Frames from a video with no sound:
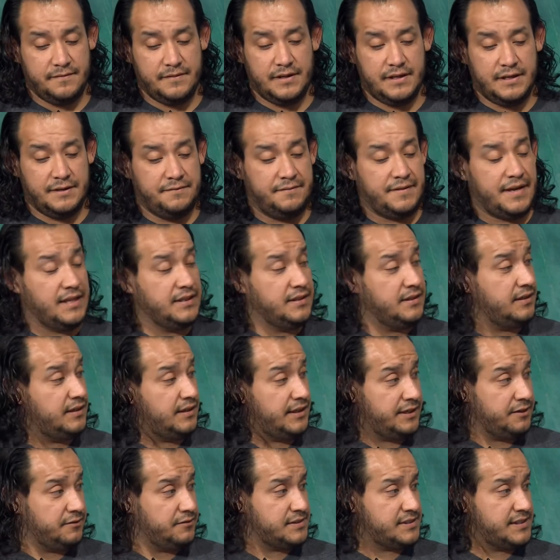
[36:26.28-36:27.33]
a valid
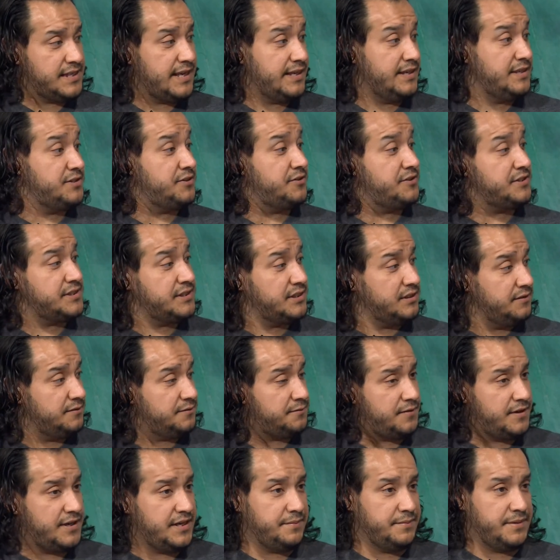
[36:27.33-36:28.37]
legal status are still
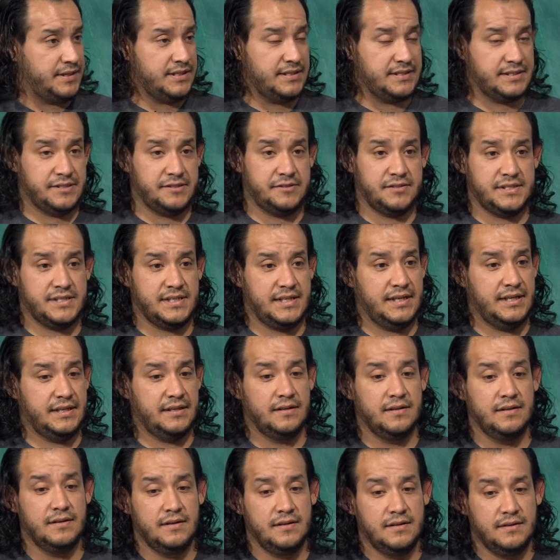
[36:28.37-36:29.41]
afraid, because they're saying,
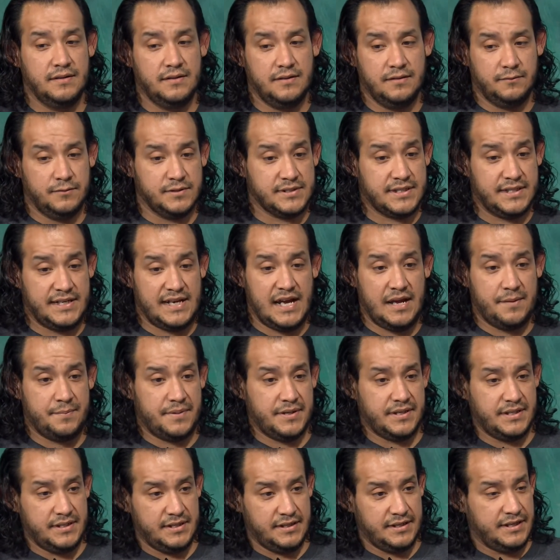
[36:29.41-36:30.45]
what's gonna
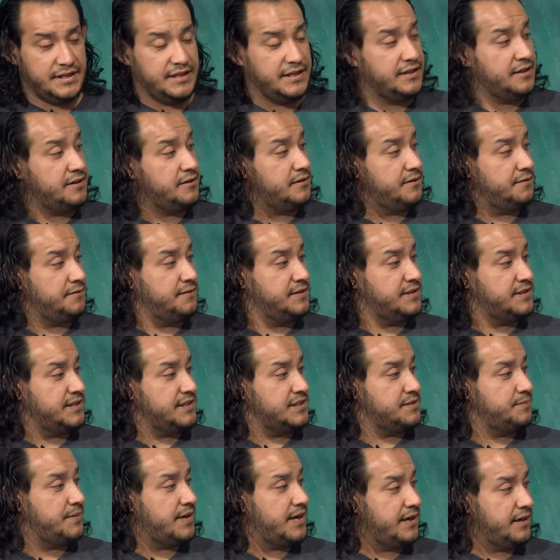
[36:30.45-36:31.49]
happen in a year if this
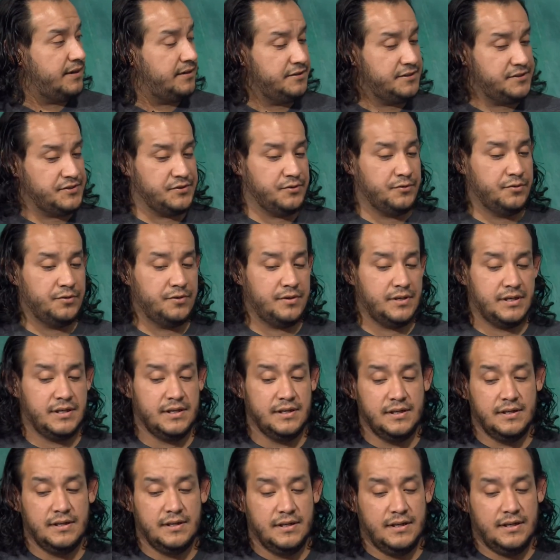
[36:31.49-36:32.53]
expires? Or,
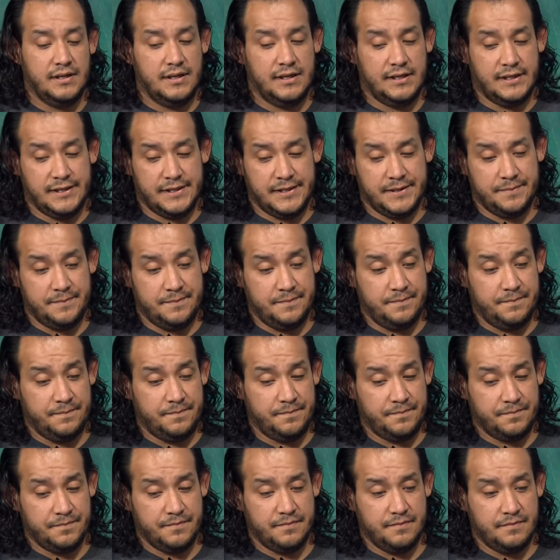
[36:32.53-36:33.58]

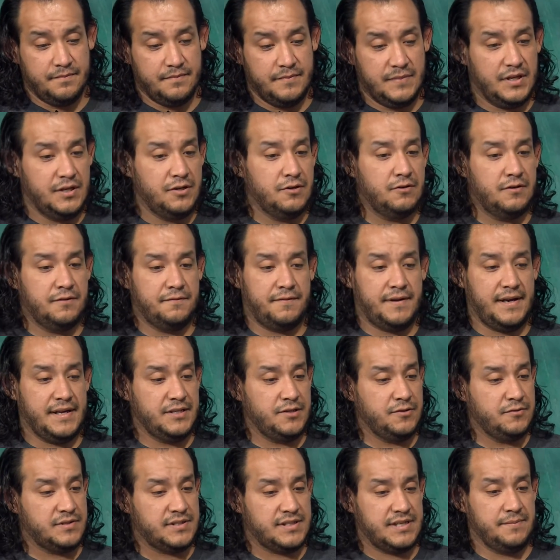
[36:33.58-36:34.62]
you know, if I
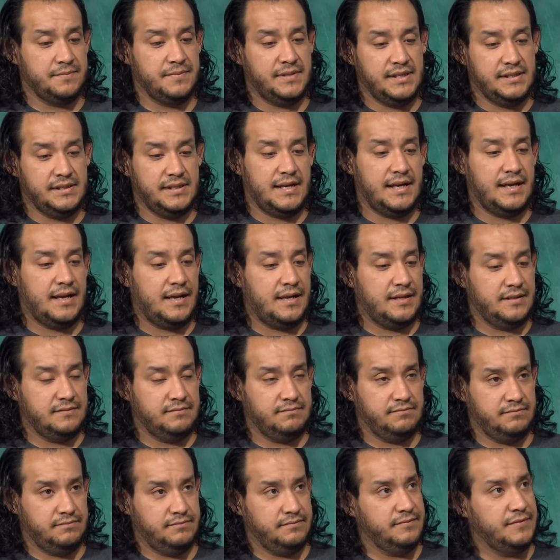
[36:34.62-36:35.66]
do something that,
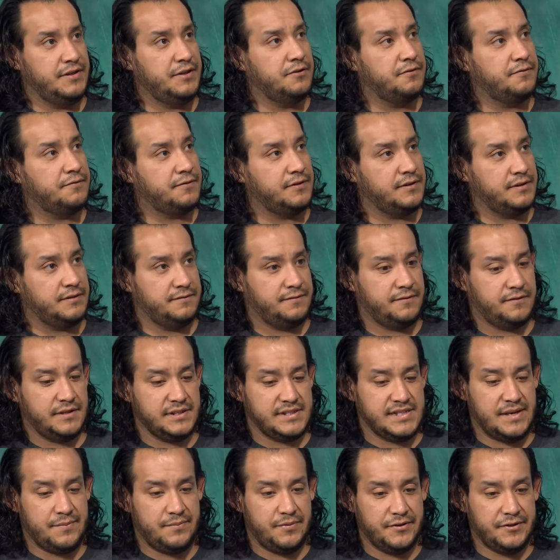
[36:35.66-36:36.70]
you know, for
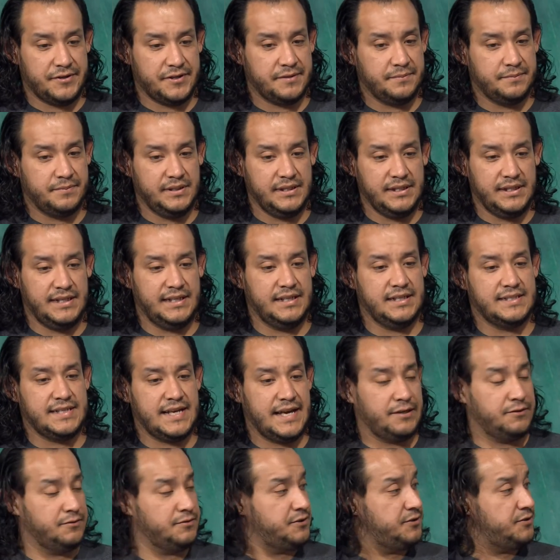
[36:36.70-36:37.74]
example, they're completely
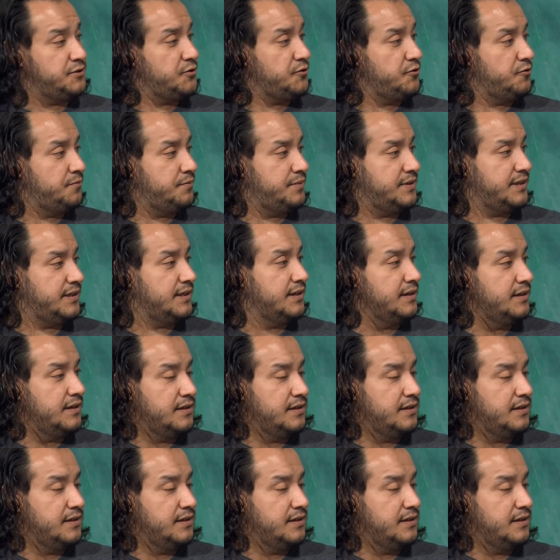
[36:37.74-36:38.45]
entitled to do, but